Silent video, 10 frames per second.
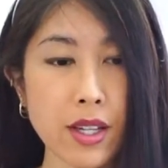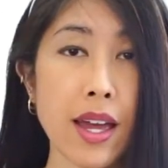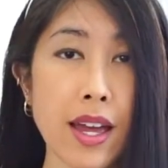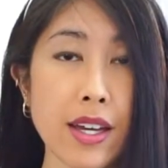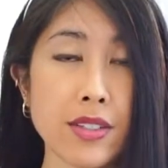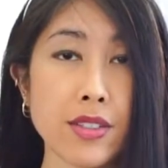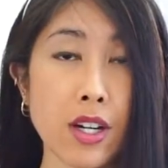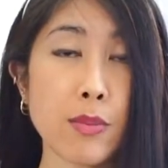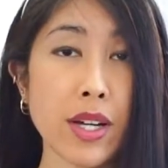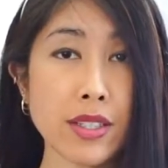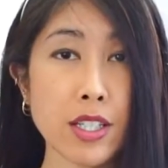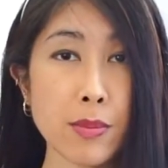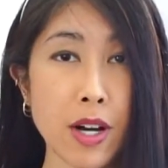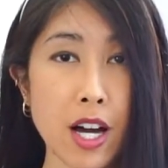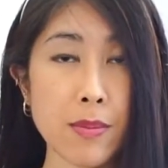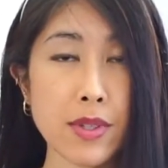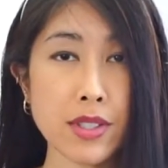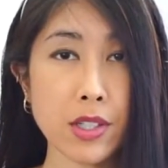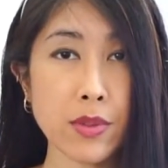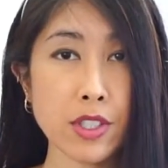and on my Depop, it's
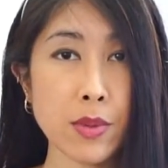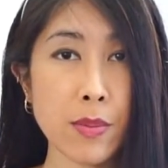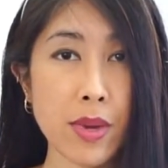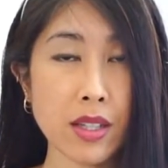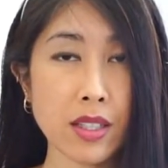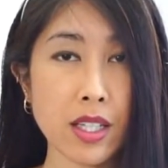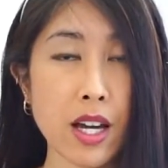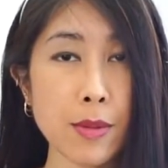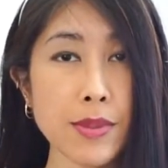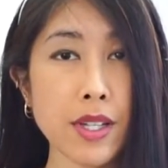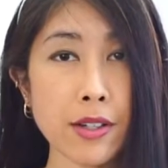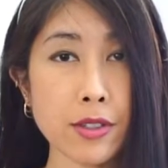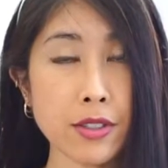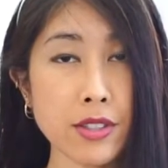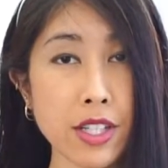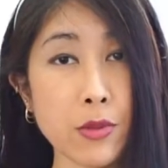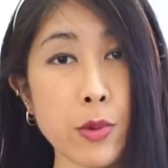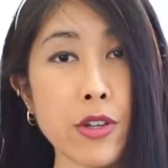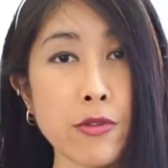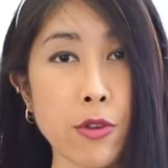going to be mainly upcycled and
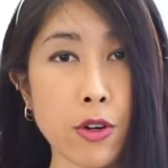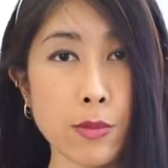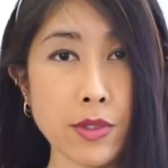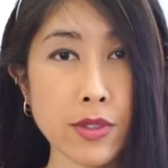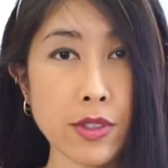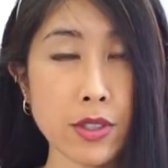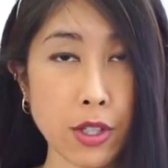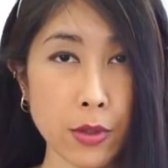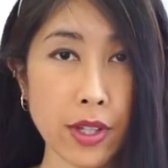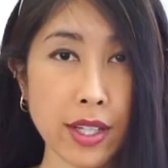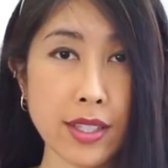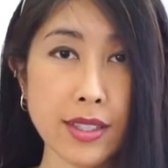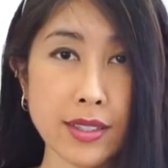reformed clothing.